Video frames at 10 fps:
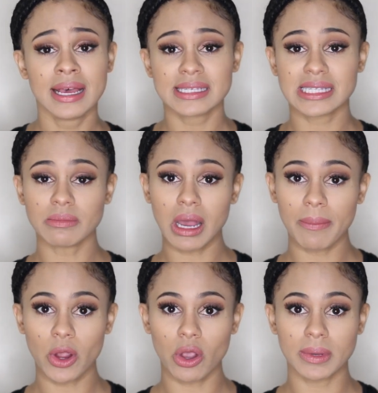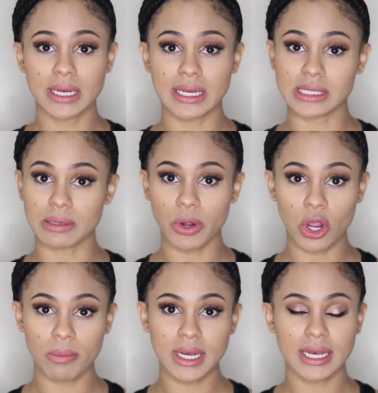semi-permanent isn't
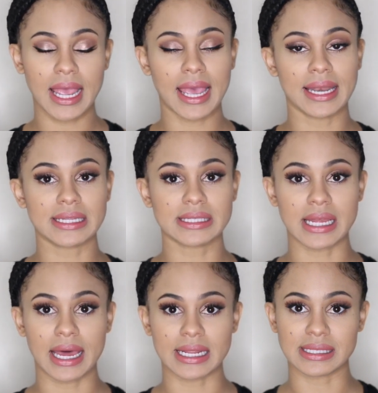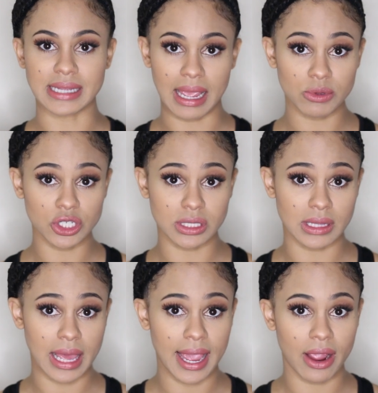permanent, and it's not as damaging to
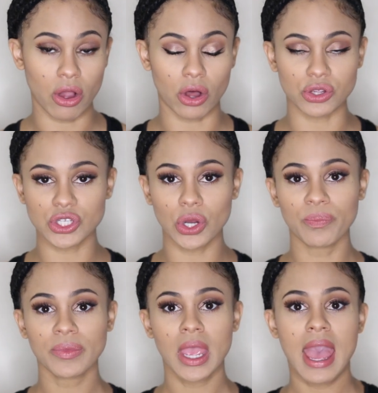the hair also,